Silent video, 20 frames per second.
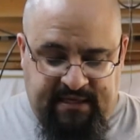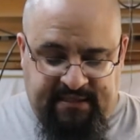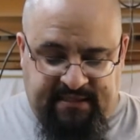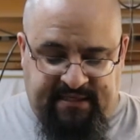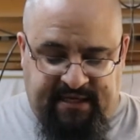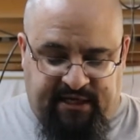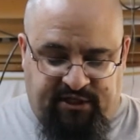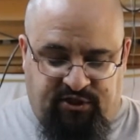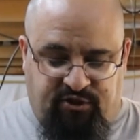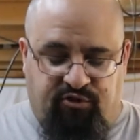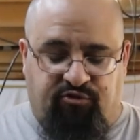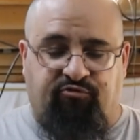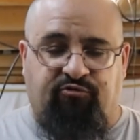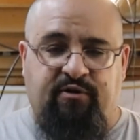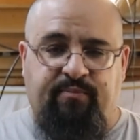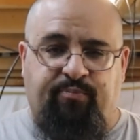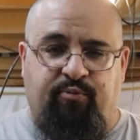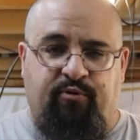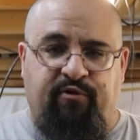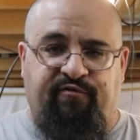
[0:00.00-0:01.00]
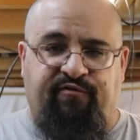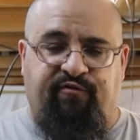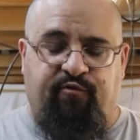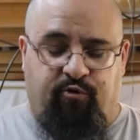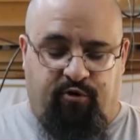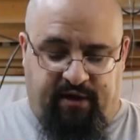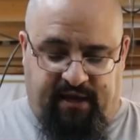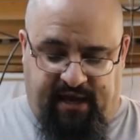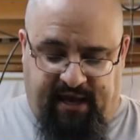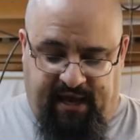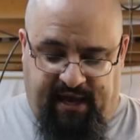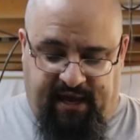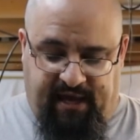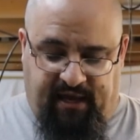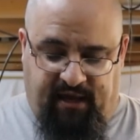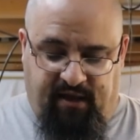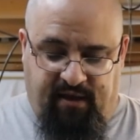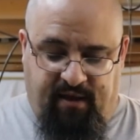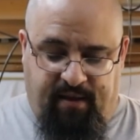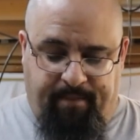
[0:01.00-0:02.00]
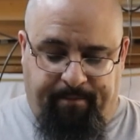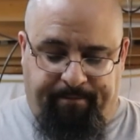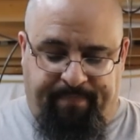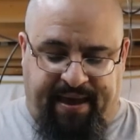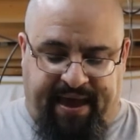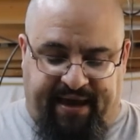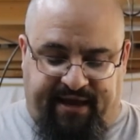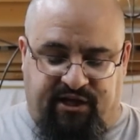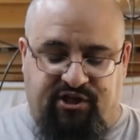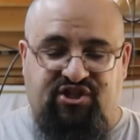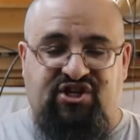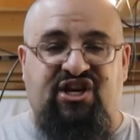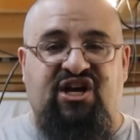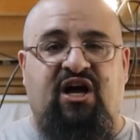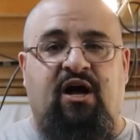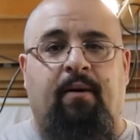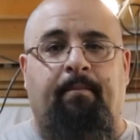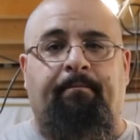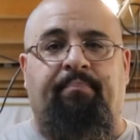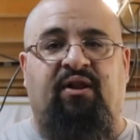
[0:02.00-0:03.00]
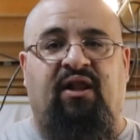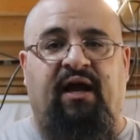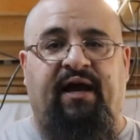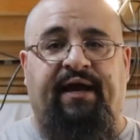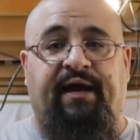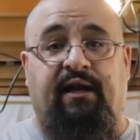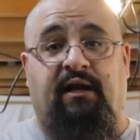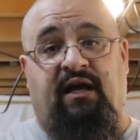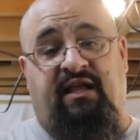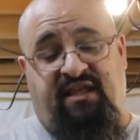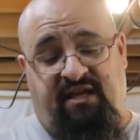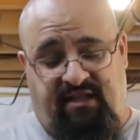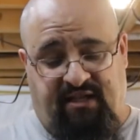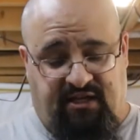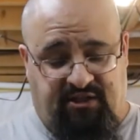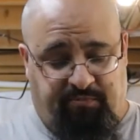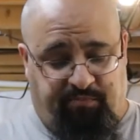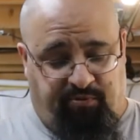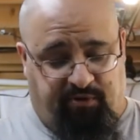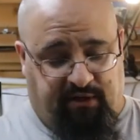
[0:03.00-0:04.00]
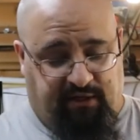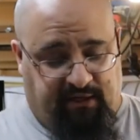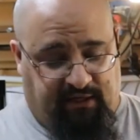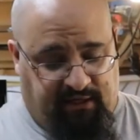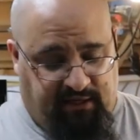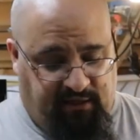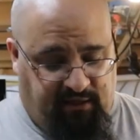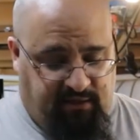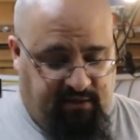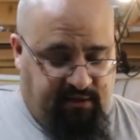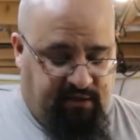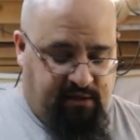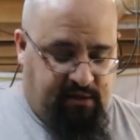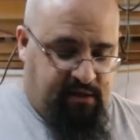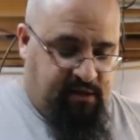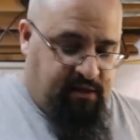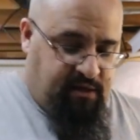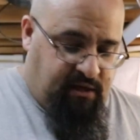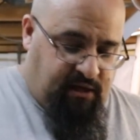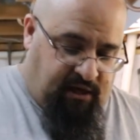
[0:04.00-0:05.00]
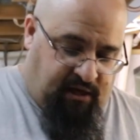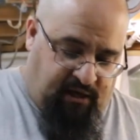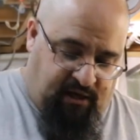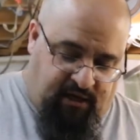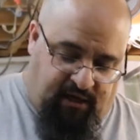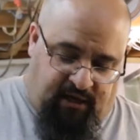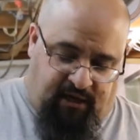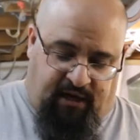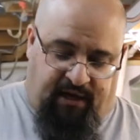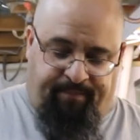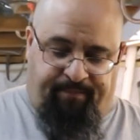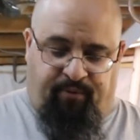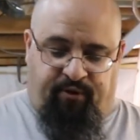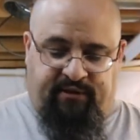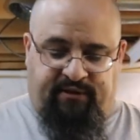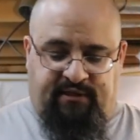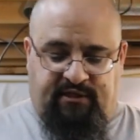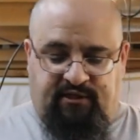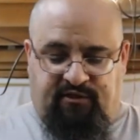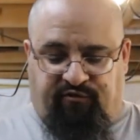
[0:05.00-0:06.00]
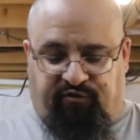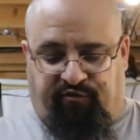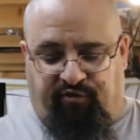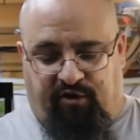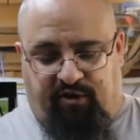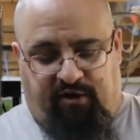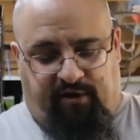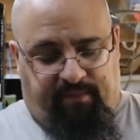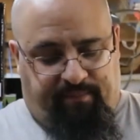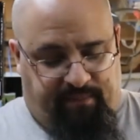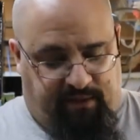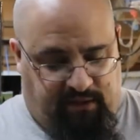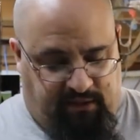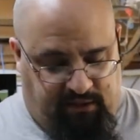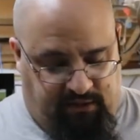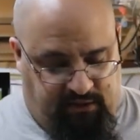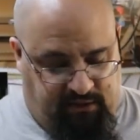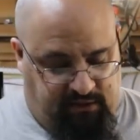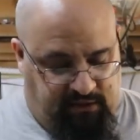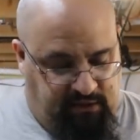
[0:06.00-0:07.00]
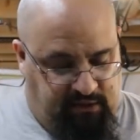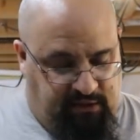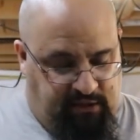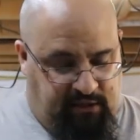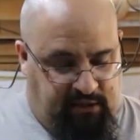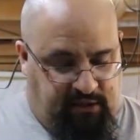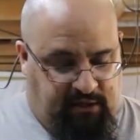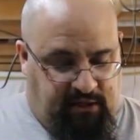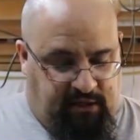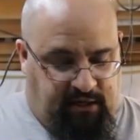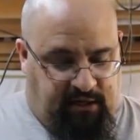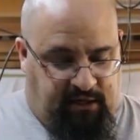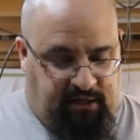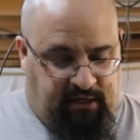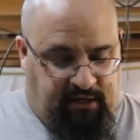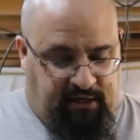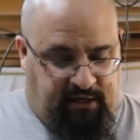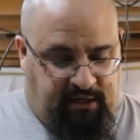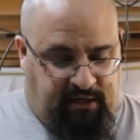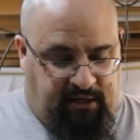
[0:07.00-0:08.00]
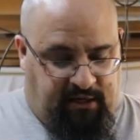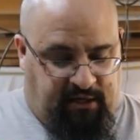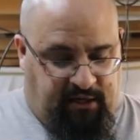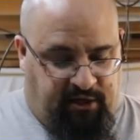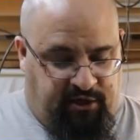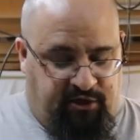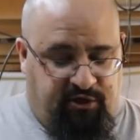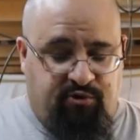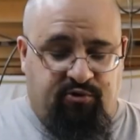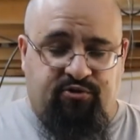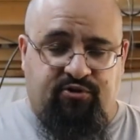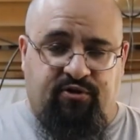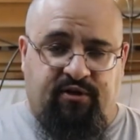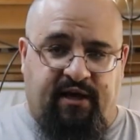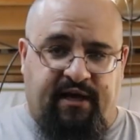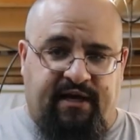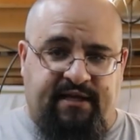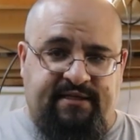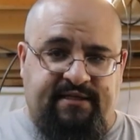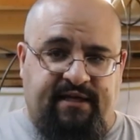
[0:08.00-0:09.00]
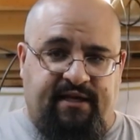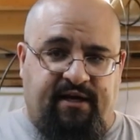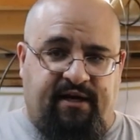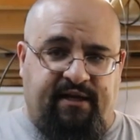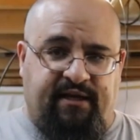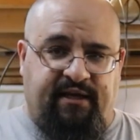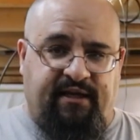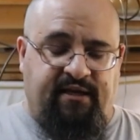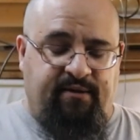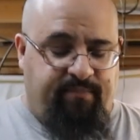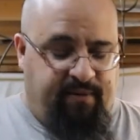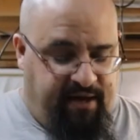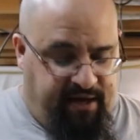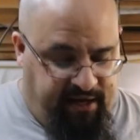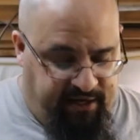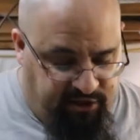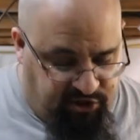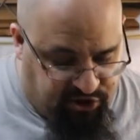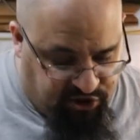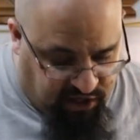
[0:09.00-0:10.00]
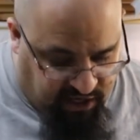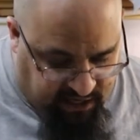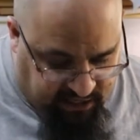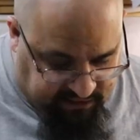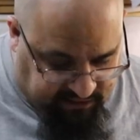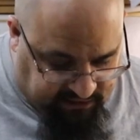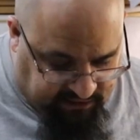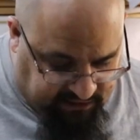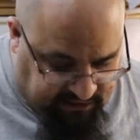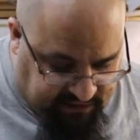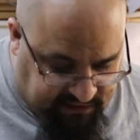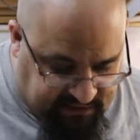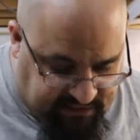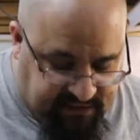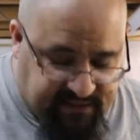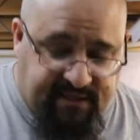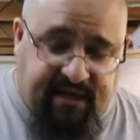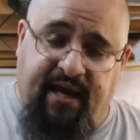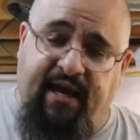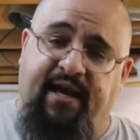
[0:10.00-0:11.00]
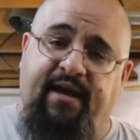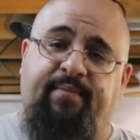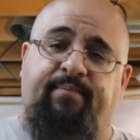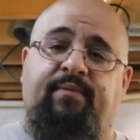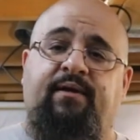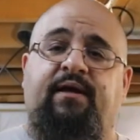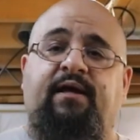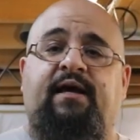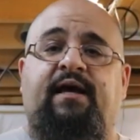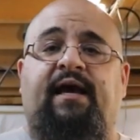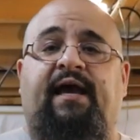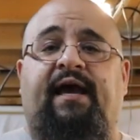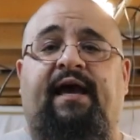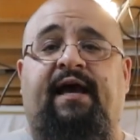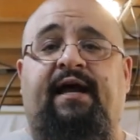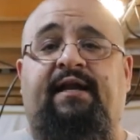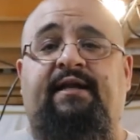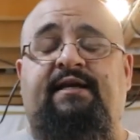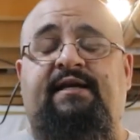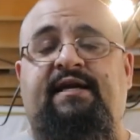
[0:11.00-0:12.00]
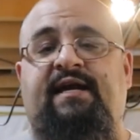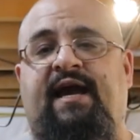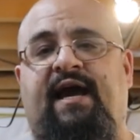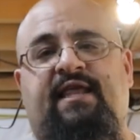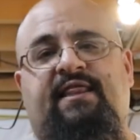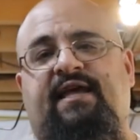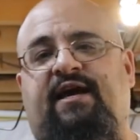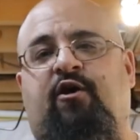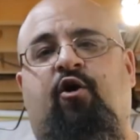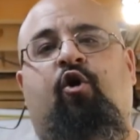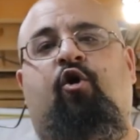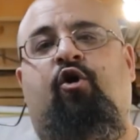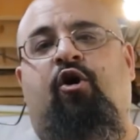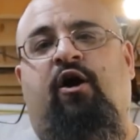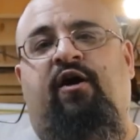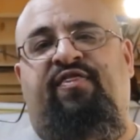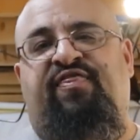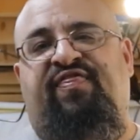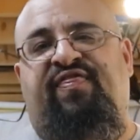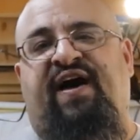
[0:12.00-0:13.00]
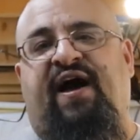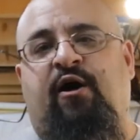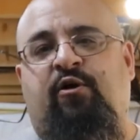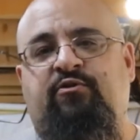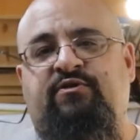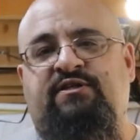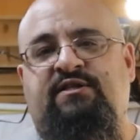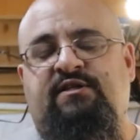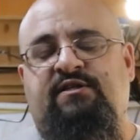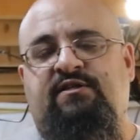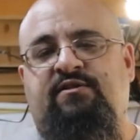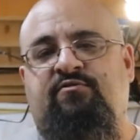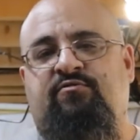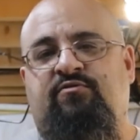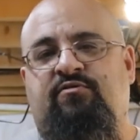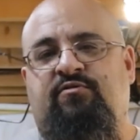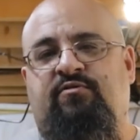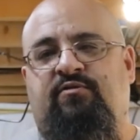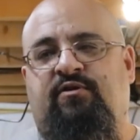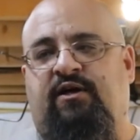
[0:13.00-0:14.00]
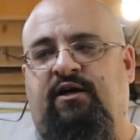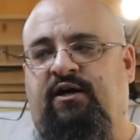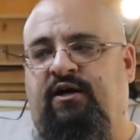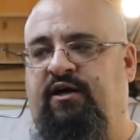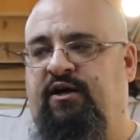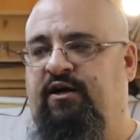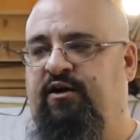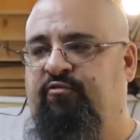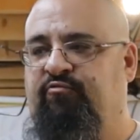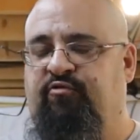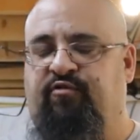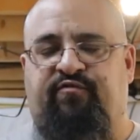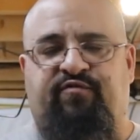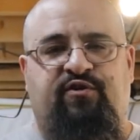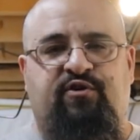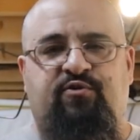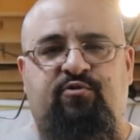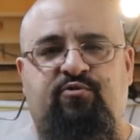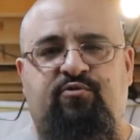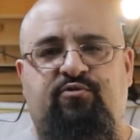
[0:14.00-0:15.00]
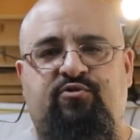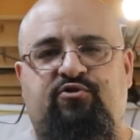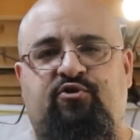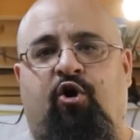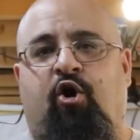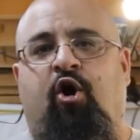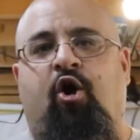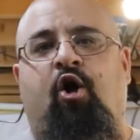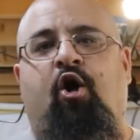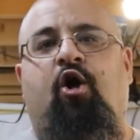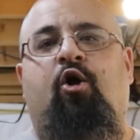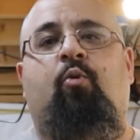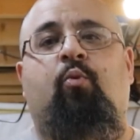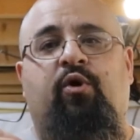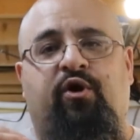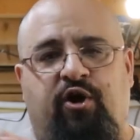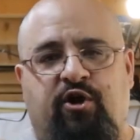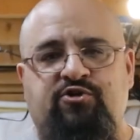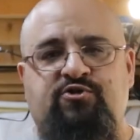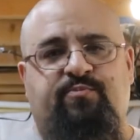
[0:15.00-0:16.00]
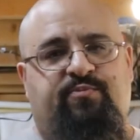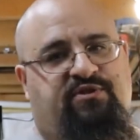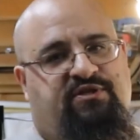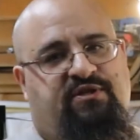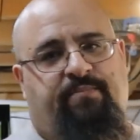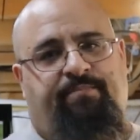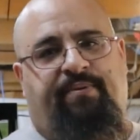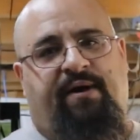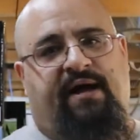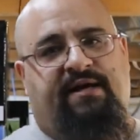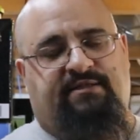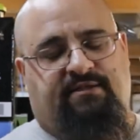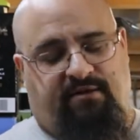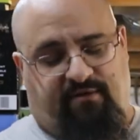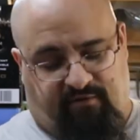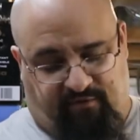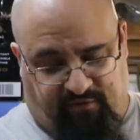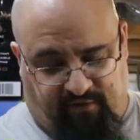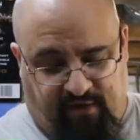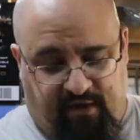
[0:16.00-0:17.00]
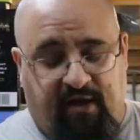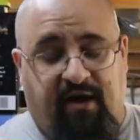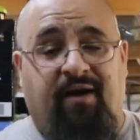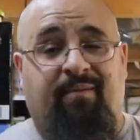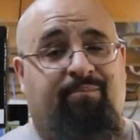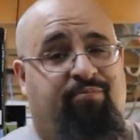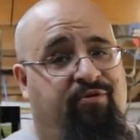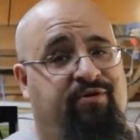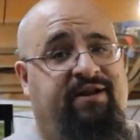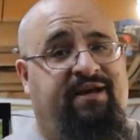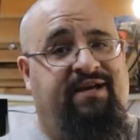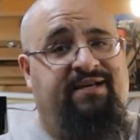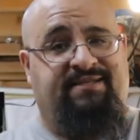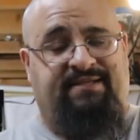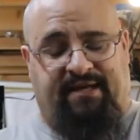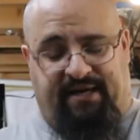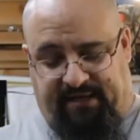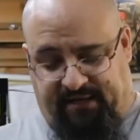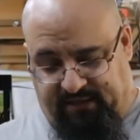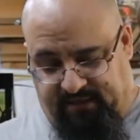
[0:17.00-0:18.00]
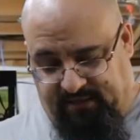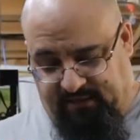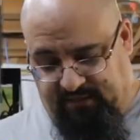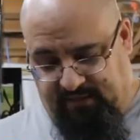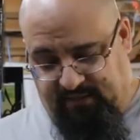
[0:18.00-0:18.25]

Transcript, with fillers: Section three point four A, packaging compliant. I think that's pretty neat. Uh, I bought these from uh, a user, like I said, on eBay. John Lee is his name, and he had like a thousand uh, reviews, all one hundred percent positive. I'm pretty excited.